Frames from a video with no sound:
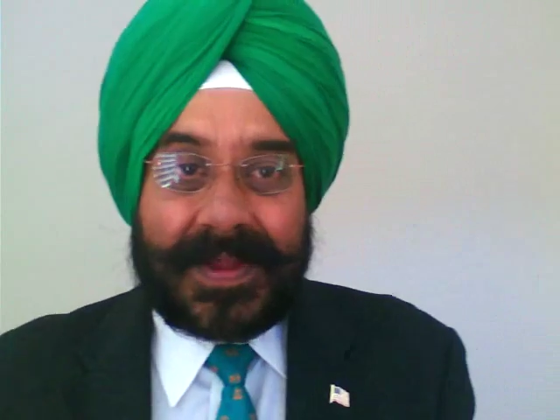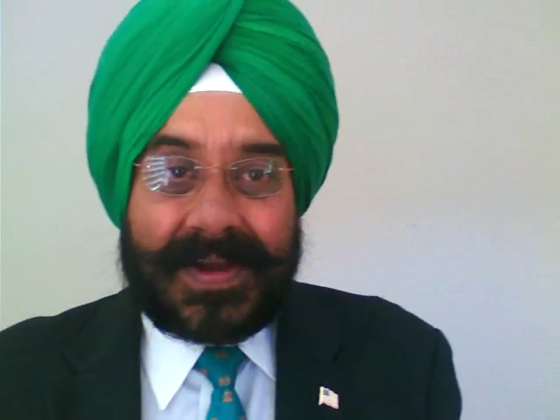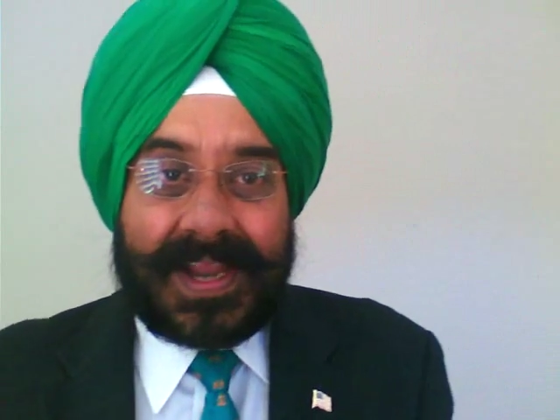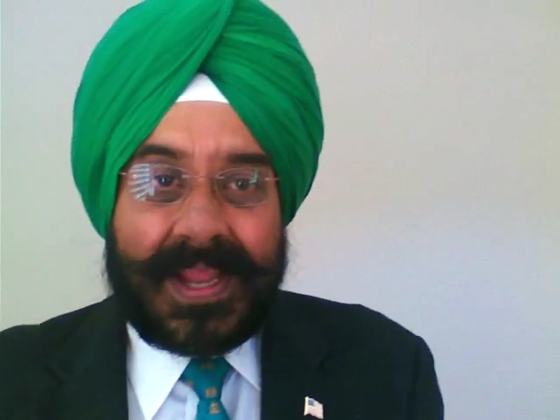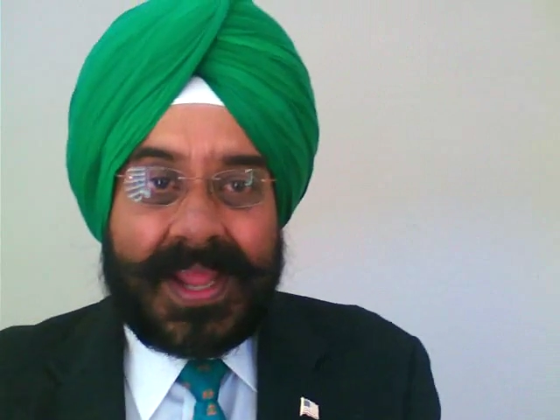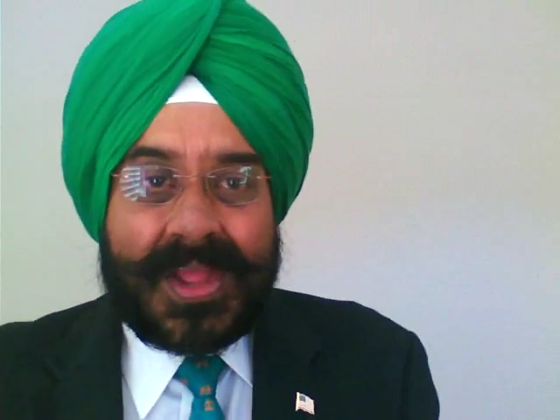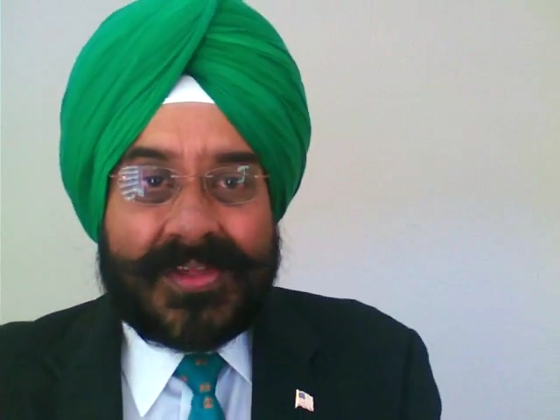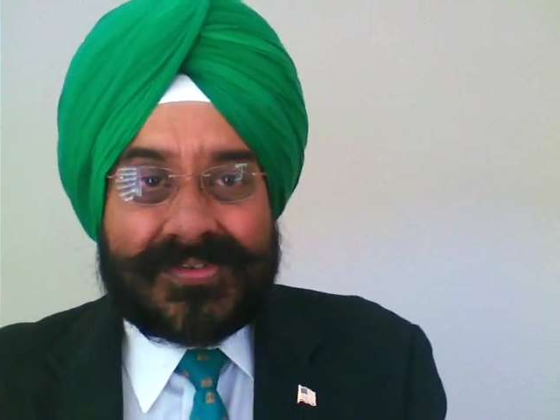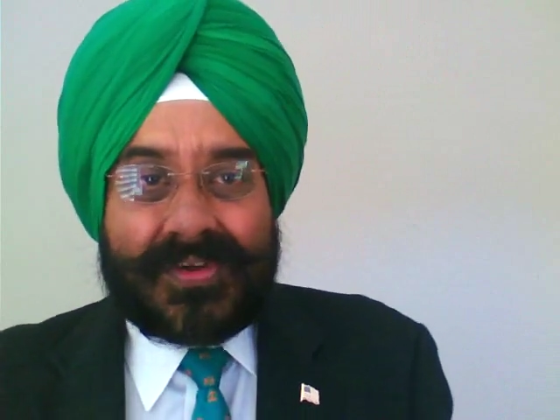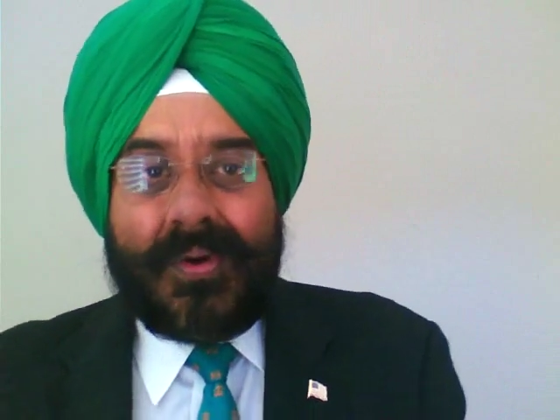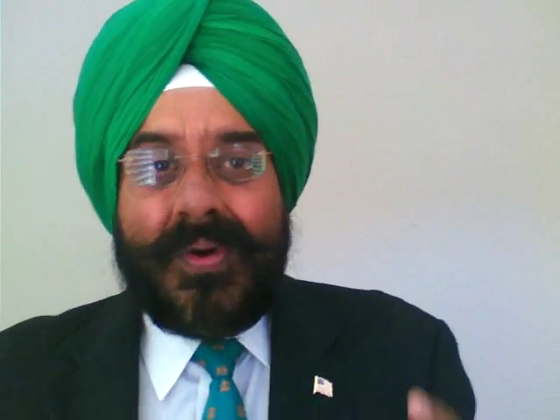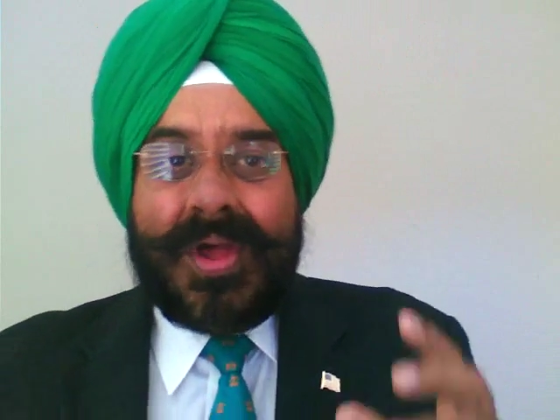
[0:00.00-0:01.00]
All right.
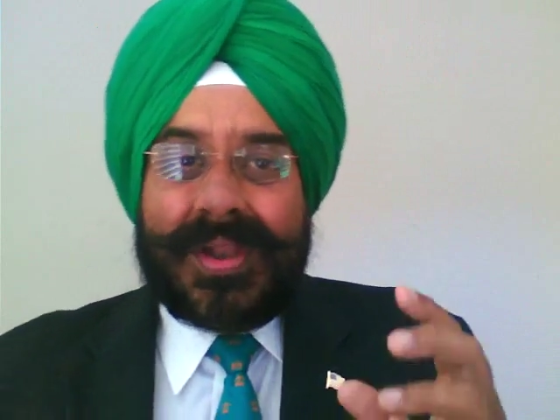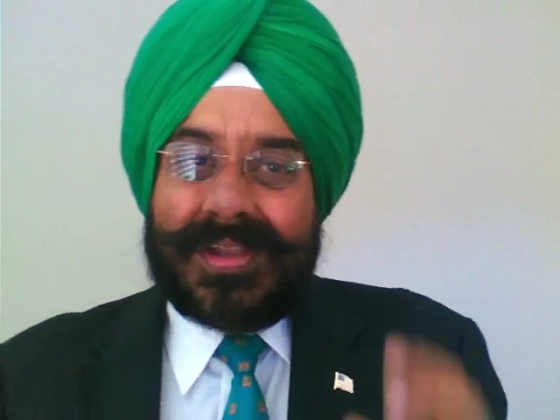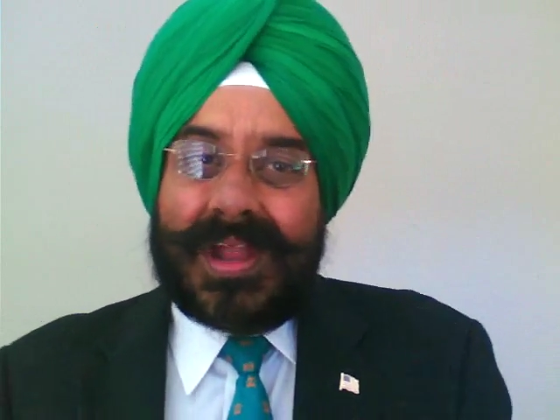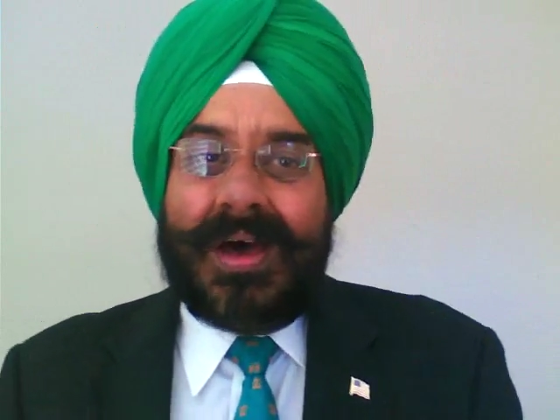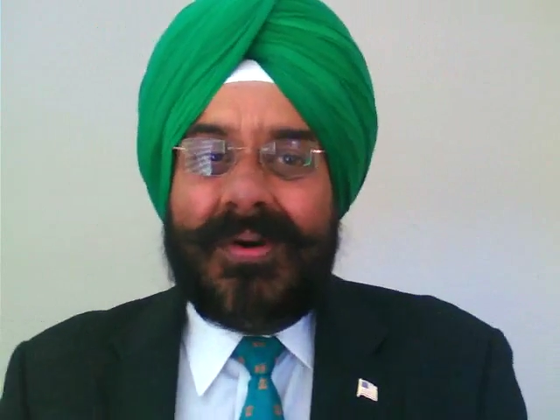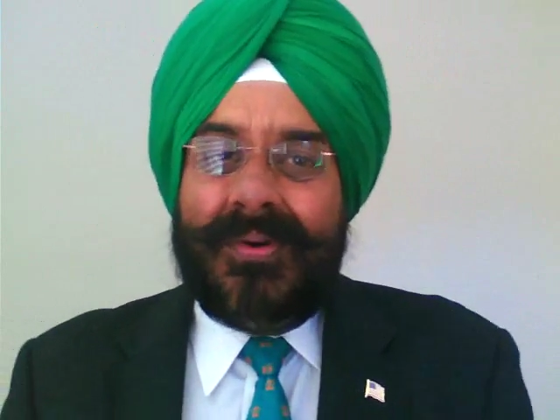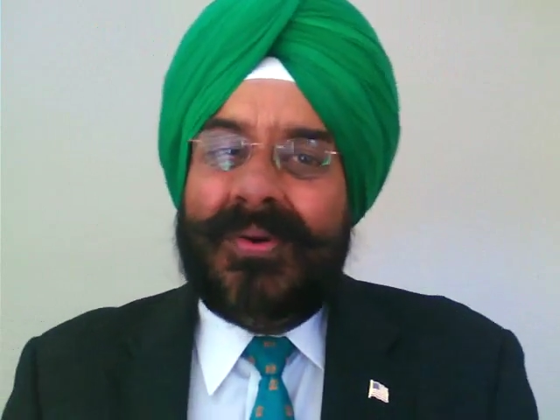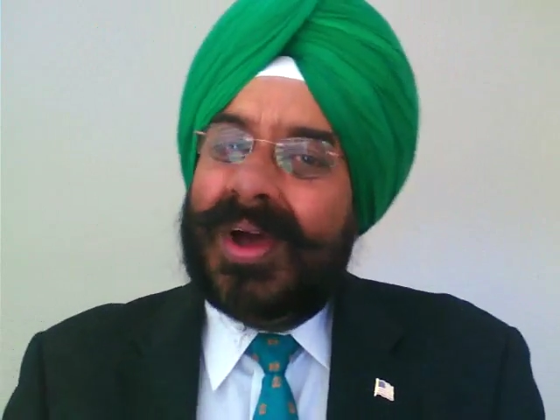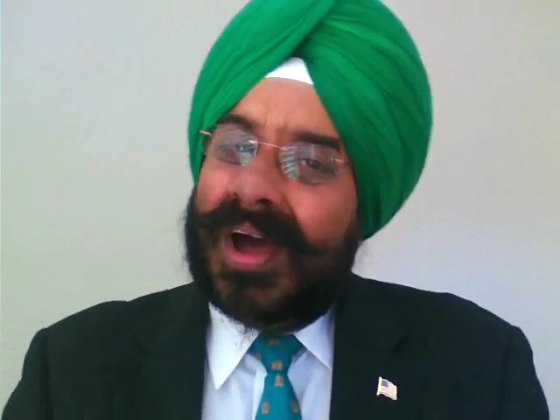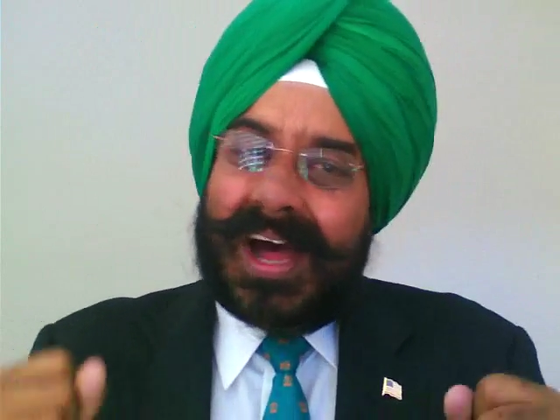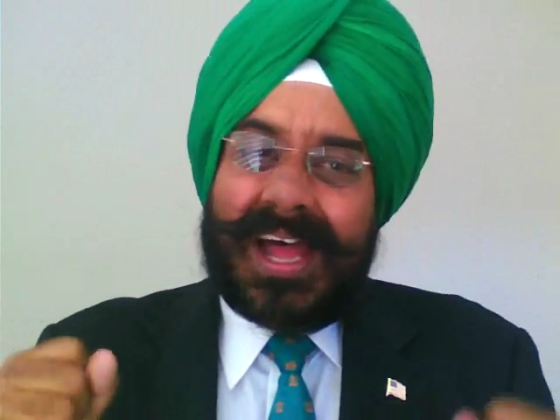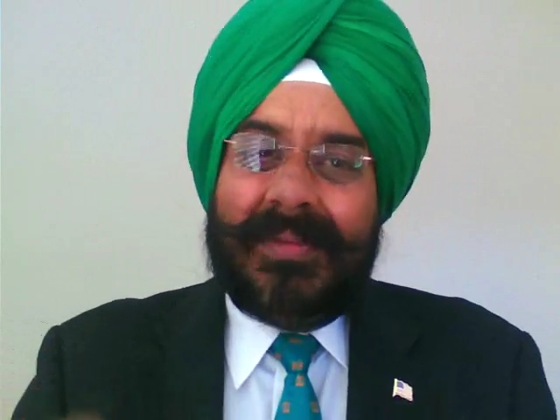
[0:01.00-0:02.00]
So now
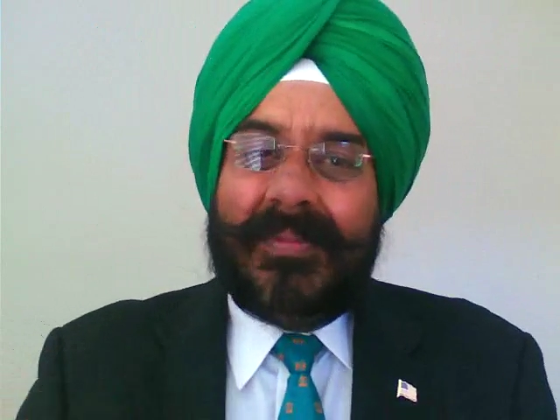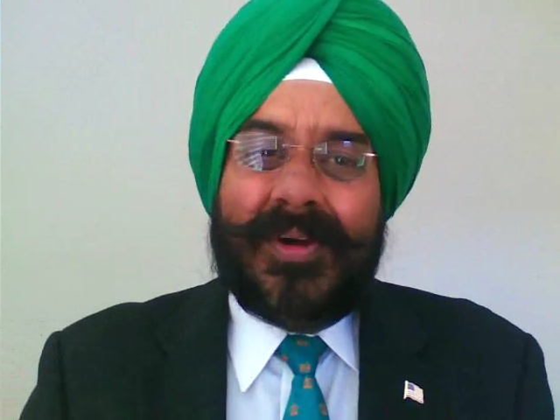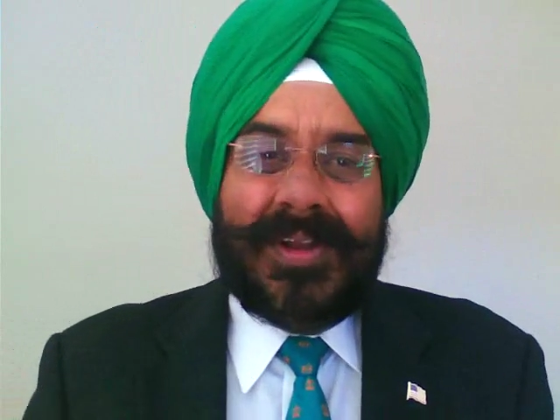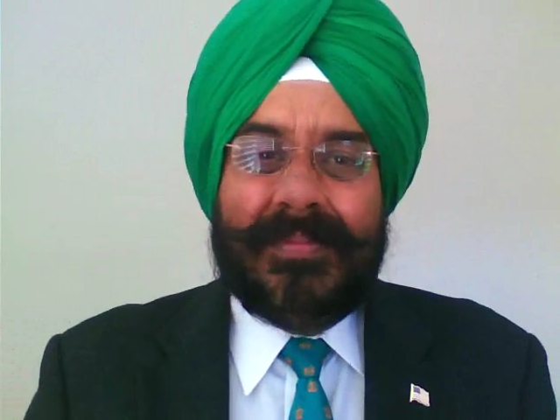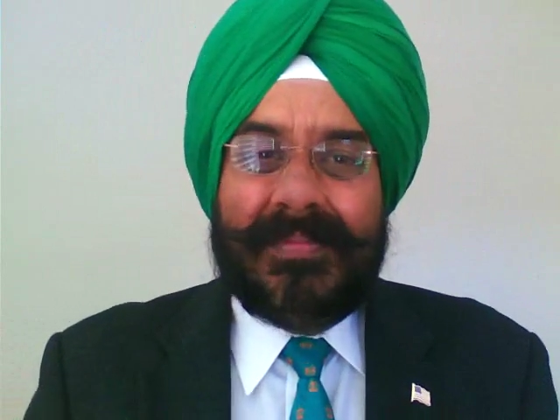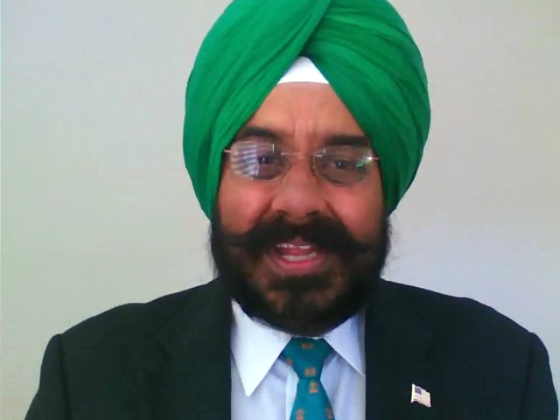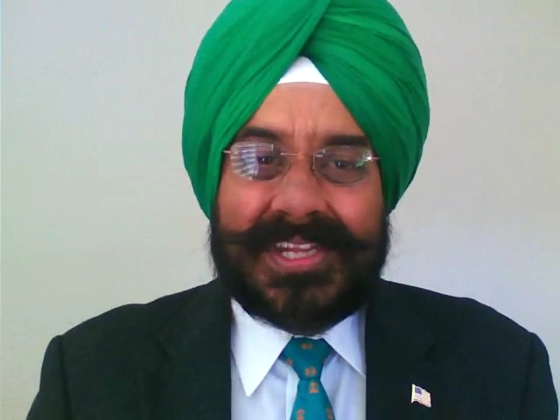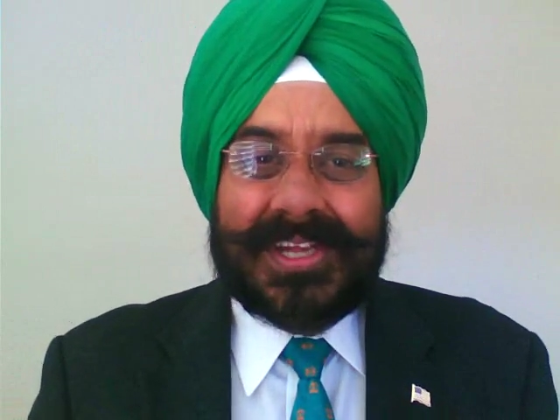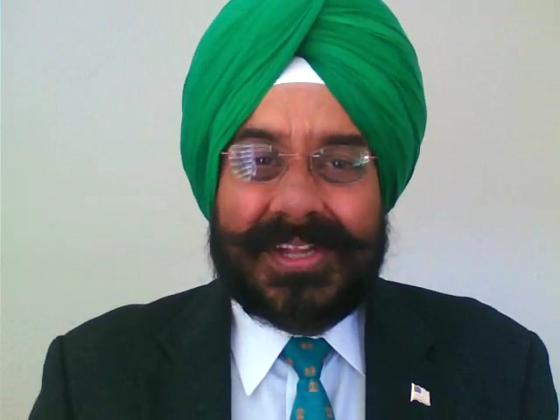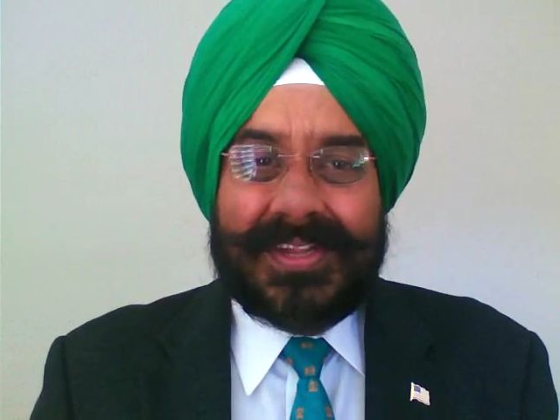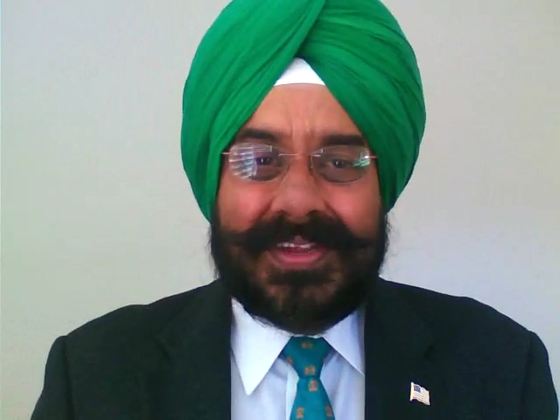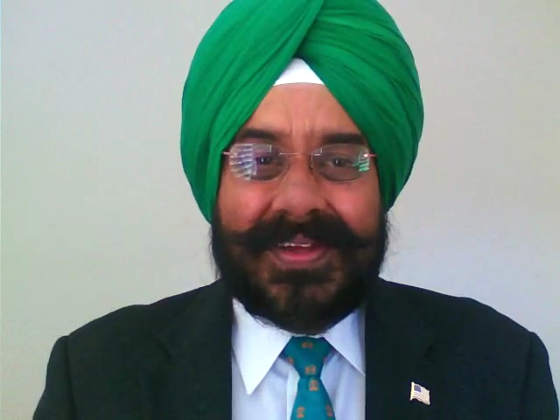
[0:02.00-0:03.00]
I'm on a
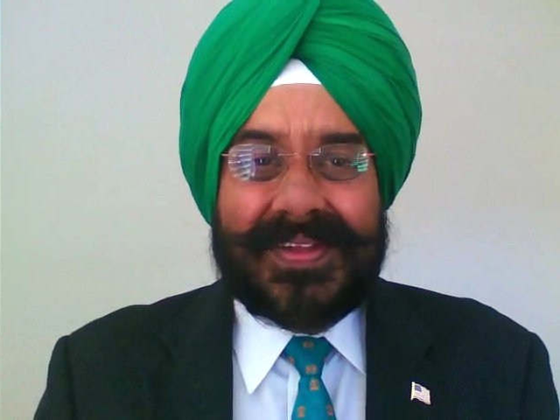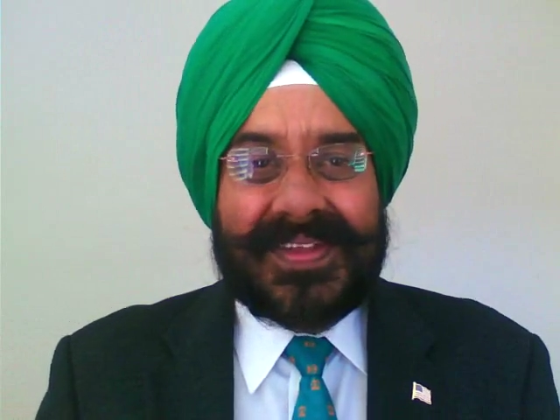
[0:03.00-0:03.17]
mission.